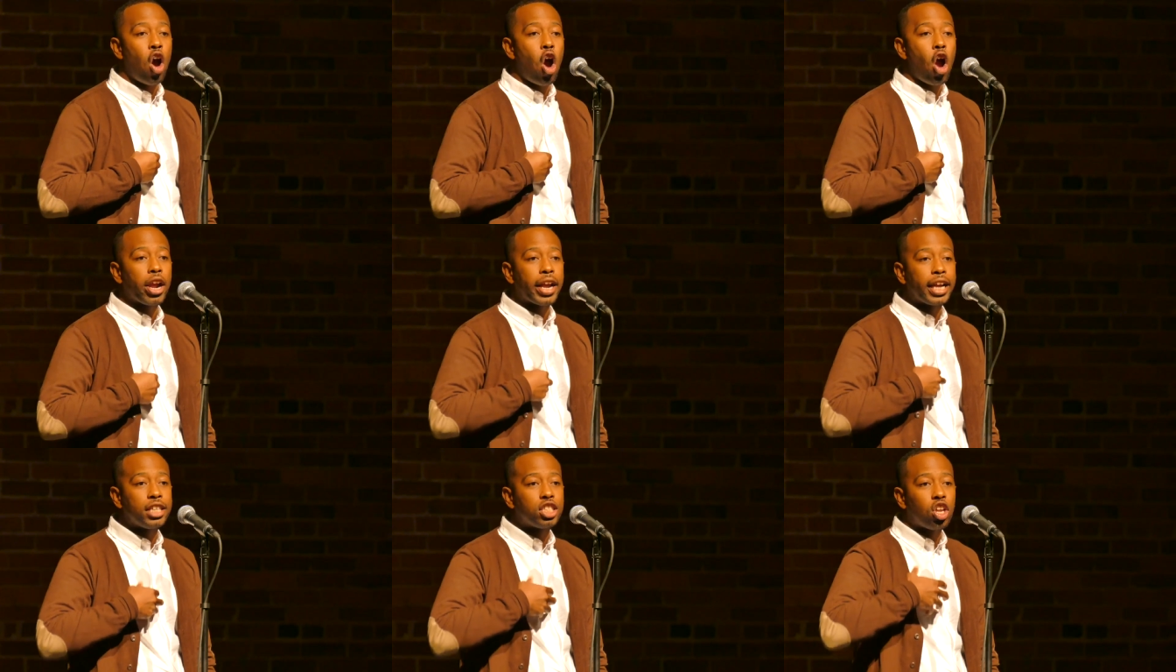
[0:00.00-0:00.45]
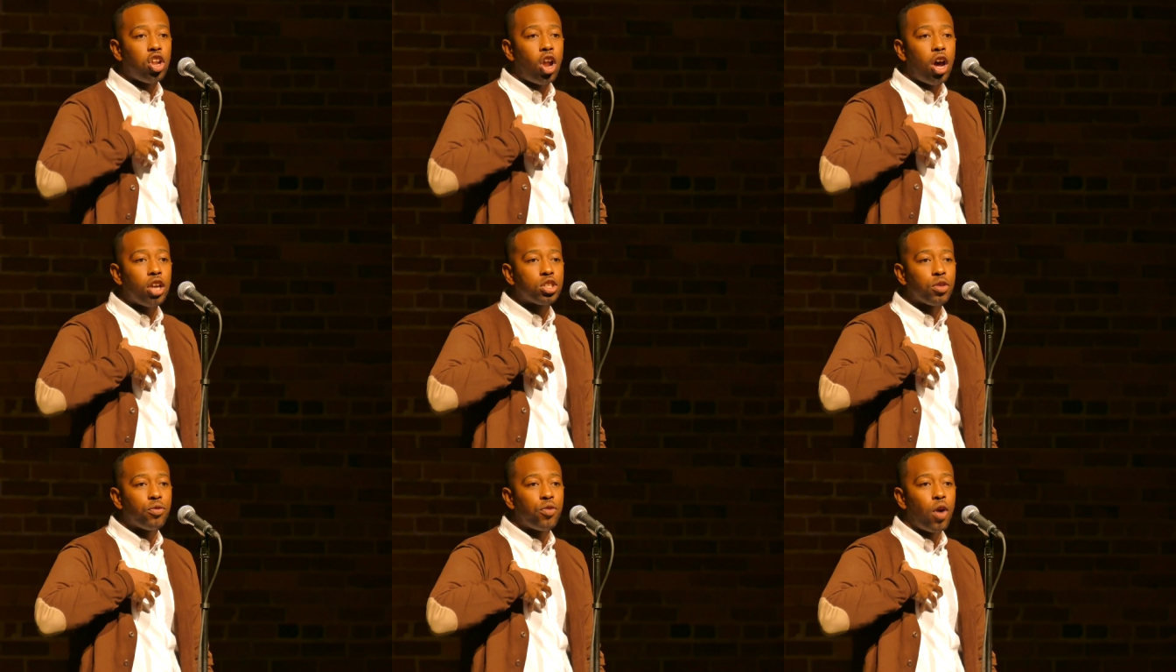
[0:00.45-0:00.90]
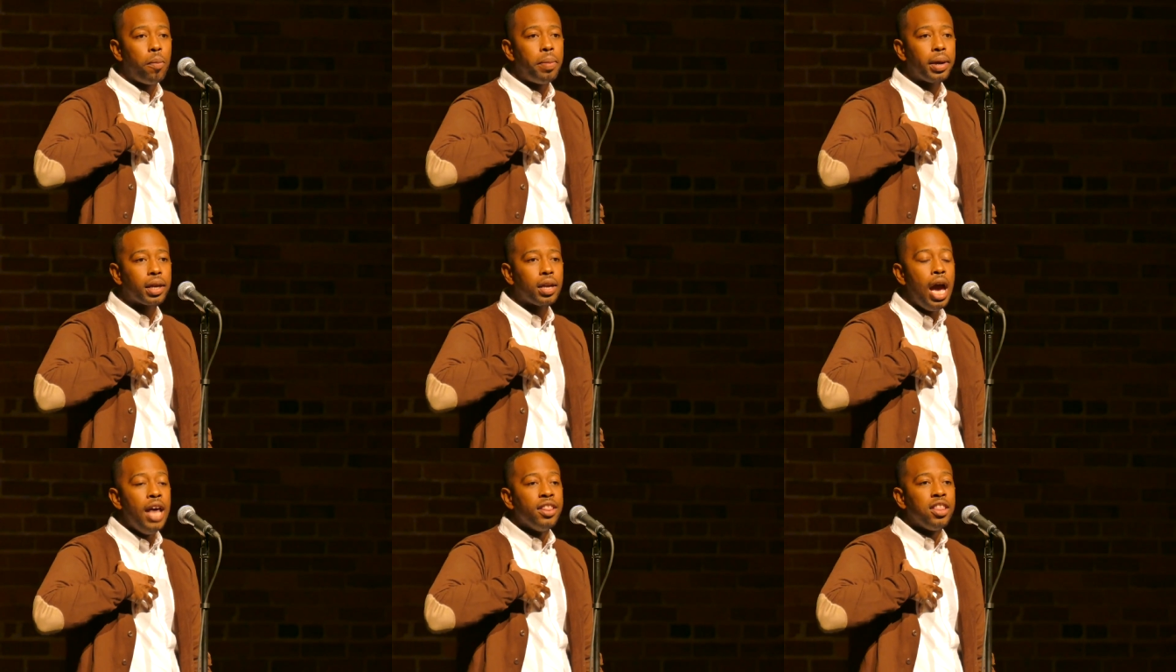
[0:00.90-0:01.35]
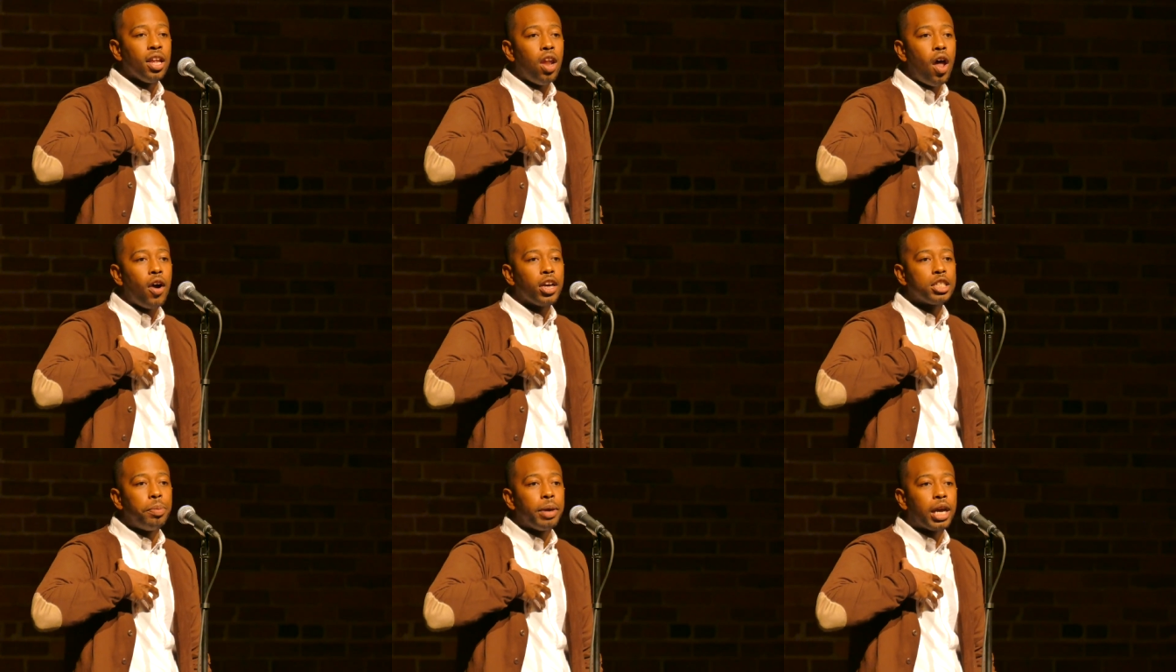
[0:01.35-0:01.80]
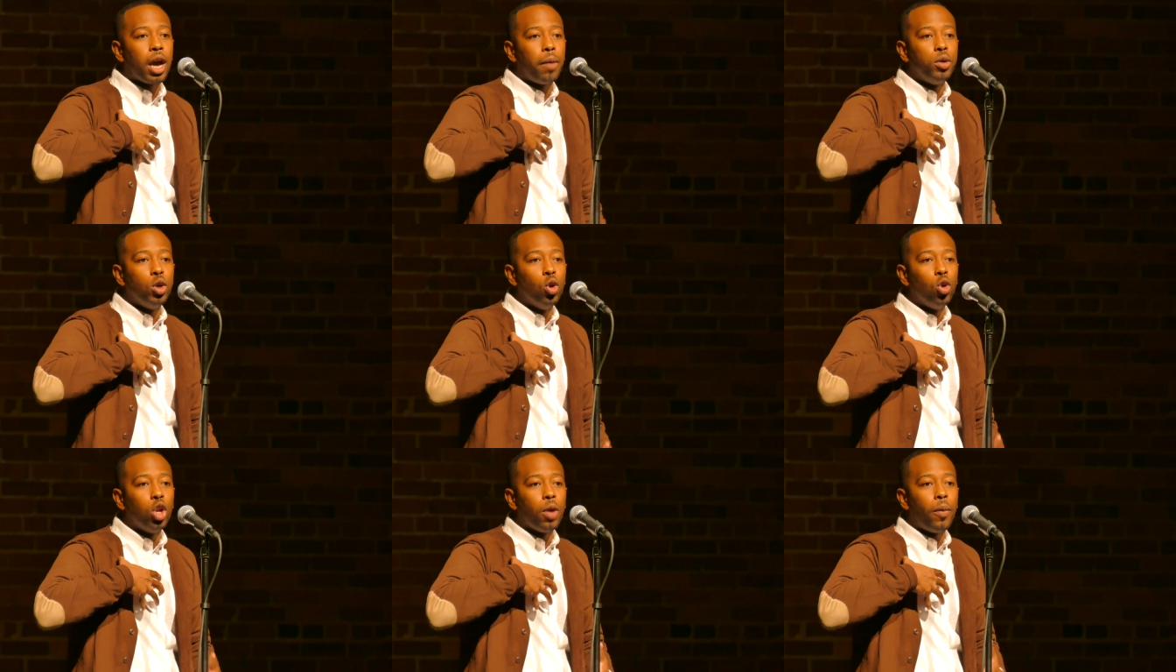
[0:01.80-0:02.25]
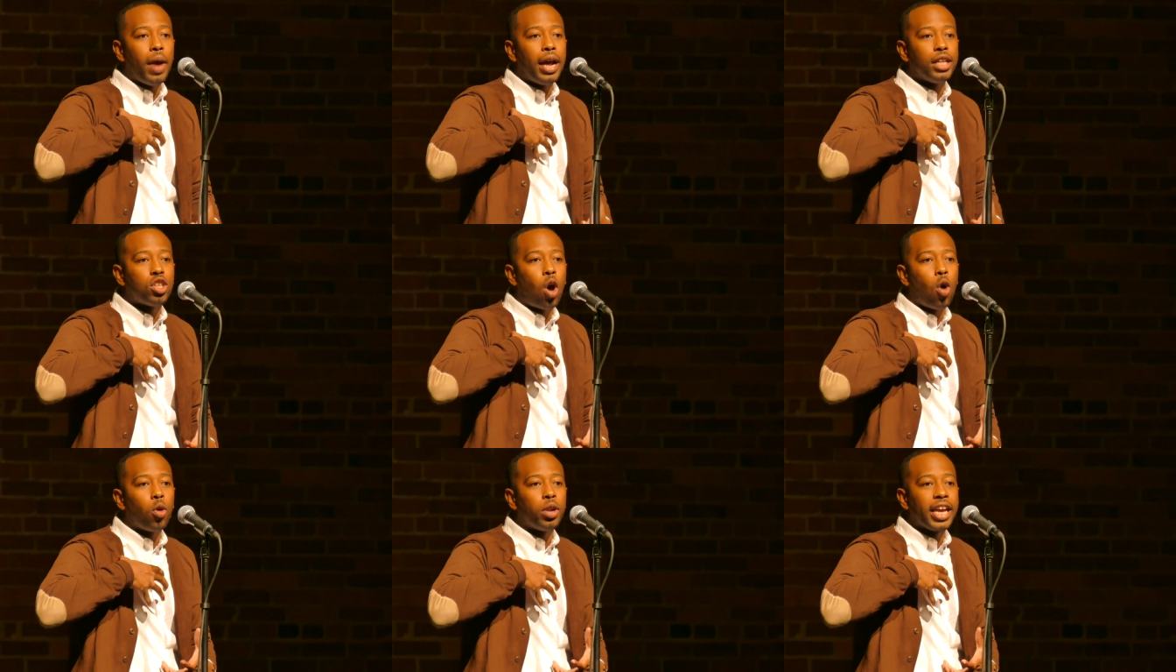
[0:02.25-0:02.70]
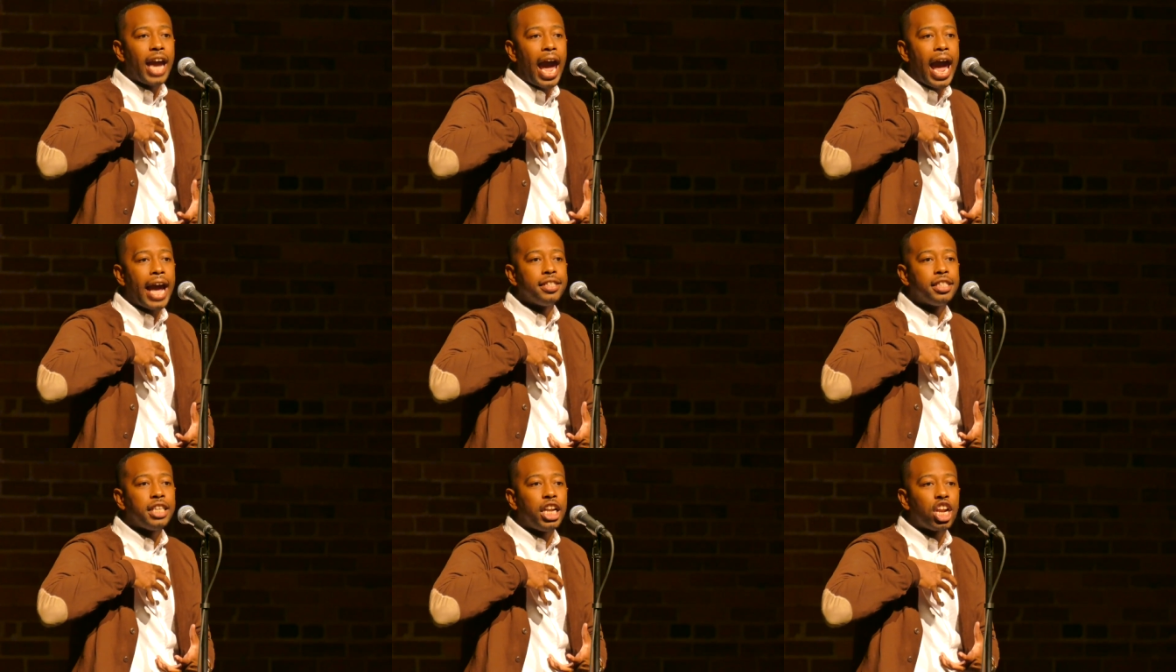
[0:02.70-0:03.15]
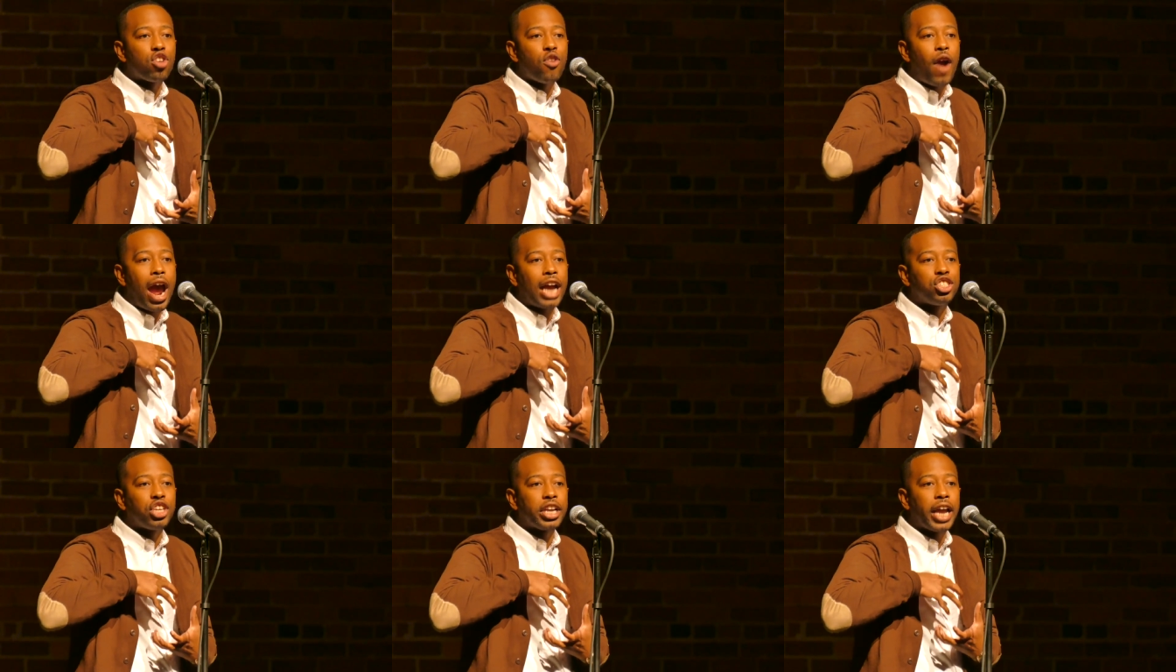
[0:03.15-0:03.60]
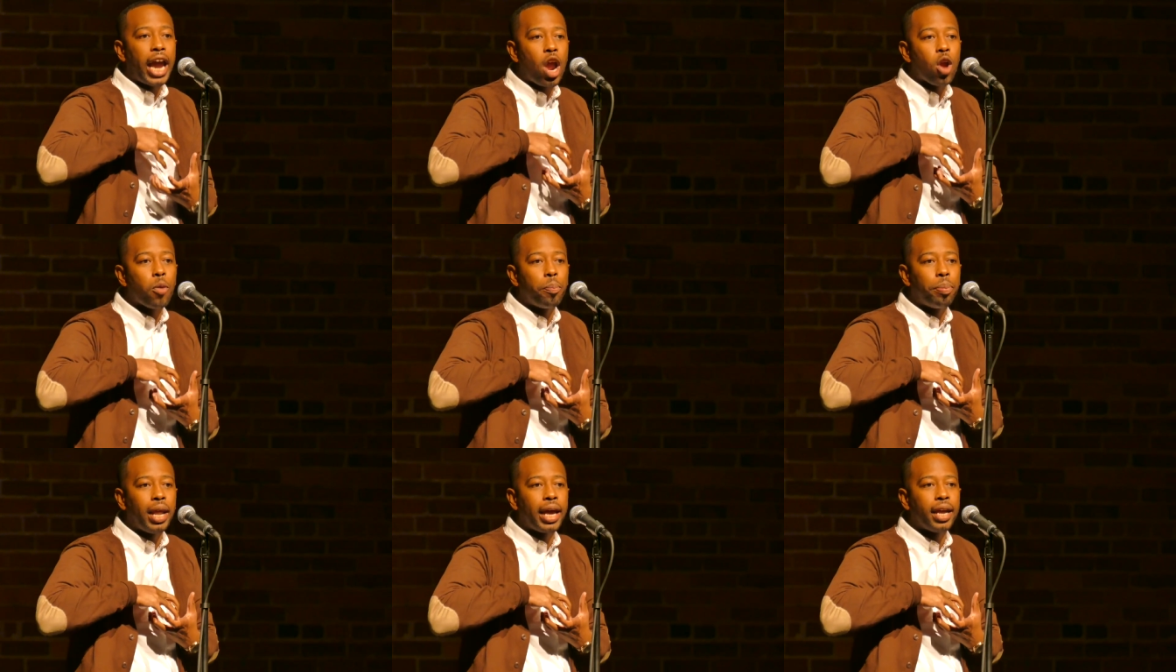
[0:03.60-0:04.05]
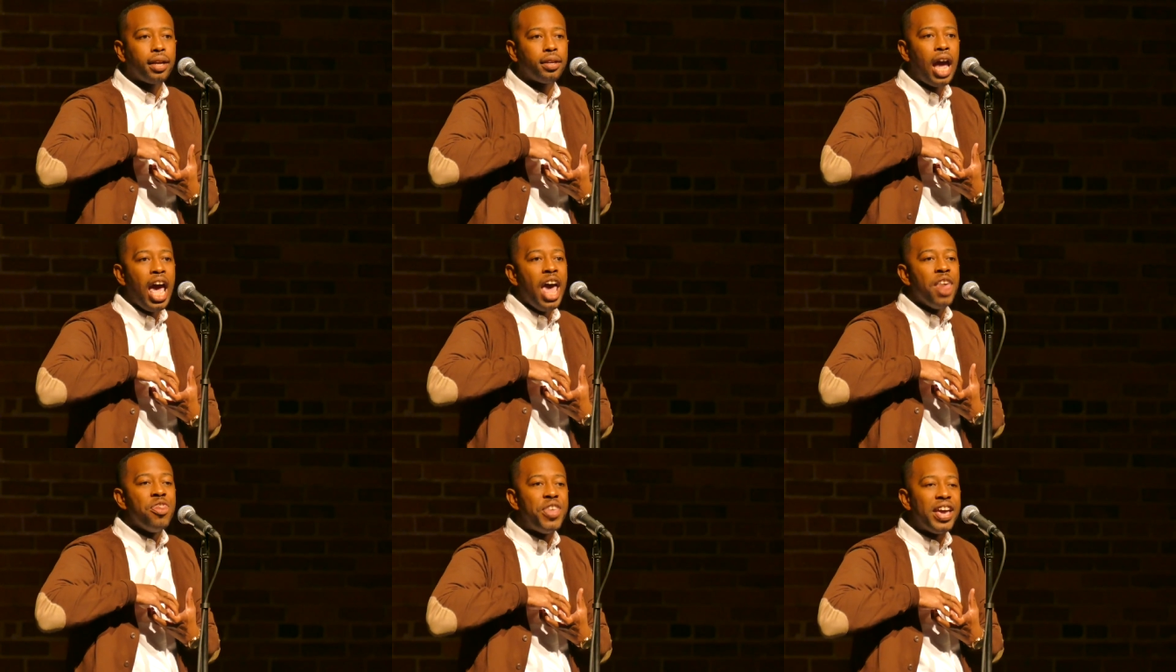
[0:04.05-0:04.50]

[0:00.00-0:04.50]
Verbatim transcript: the heart gets claustrophobic, the lungs become newlyweds holding hands in a crashing airplane.